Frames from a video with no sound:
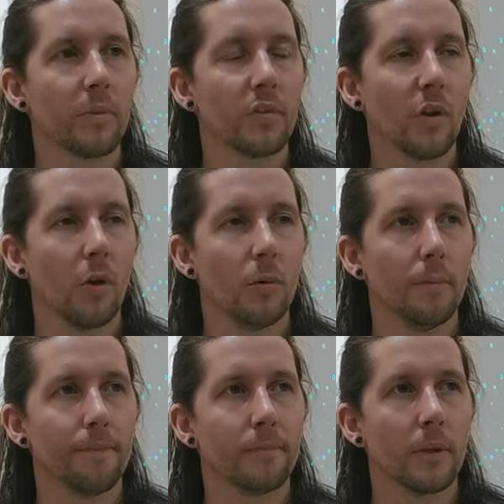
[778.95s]

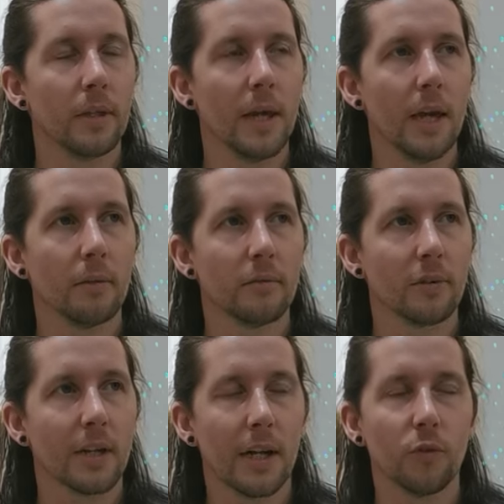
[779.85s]
So,
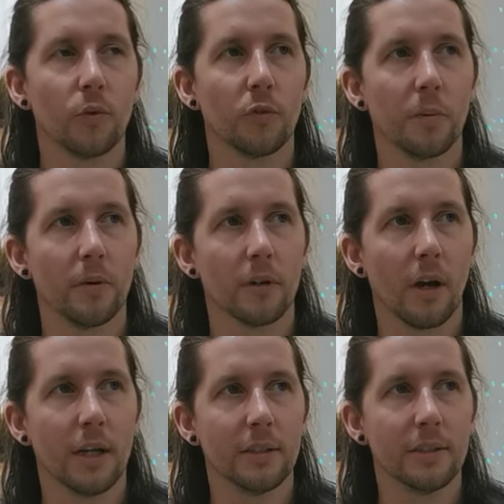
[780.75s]
to connect to your spirit
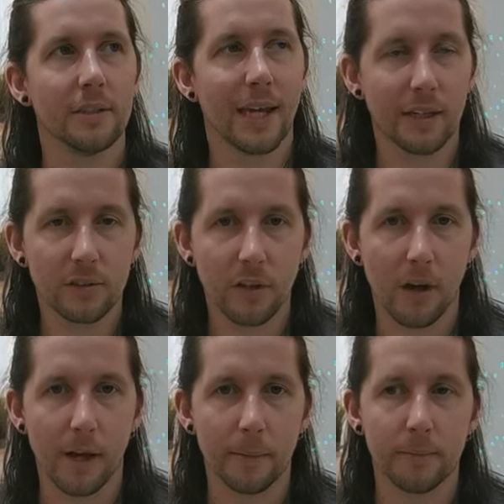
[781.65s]
guides, it takes
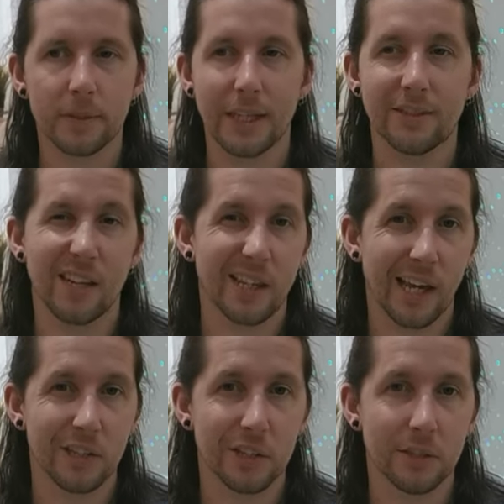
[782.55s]
time, takes
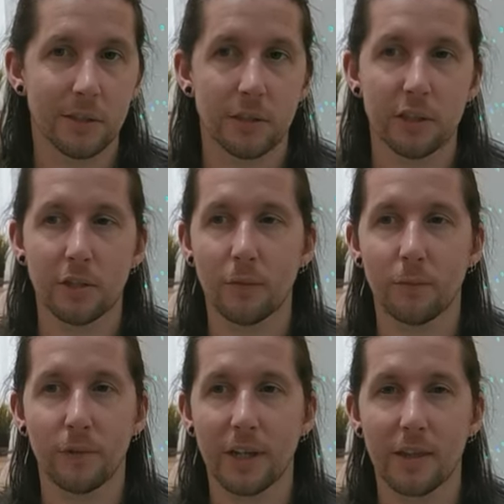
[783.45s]
dedication. Just
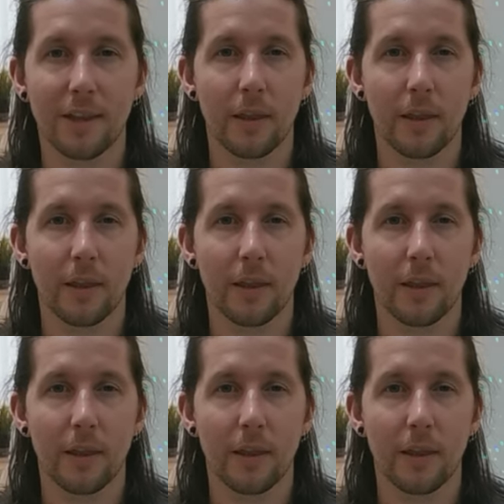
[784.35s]
don't forget